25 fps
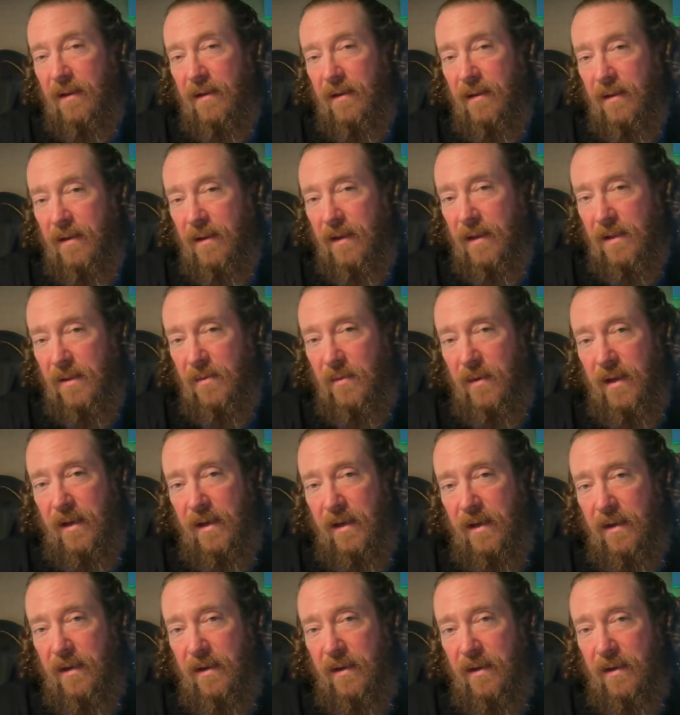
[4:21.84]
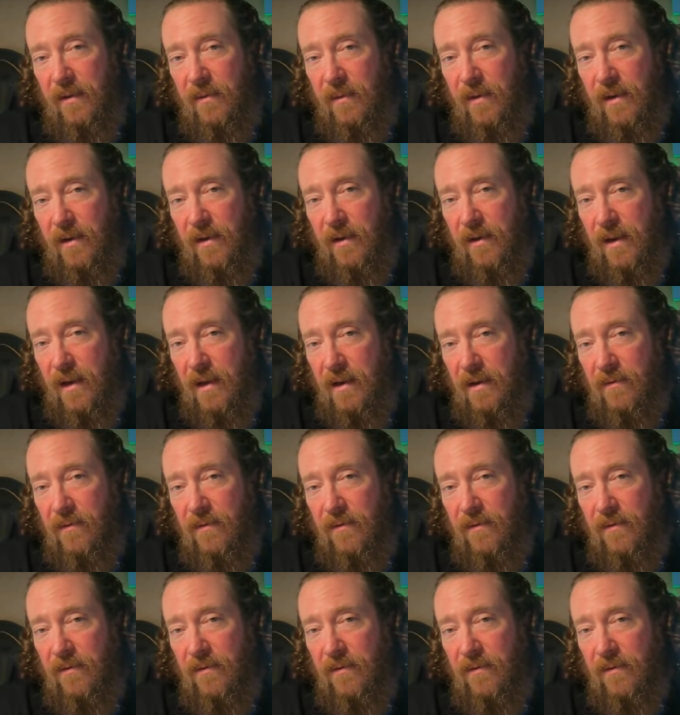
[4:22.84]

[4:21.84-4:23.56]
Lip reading: This week, we're kind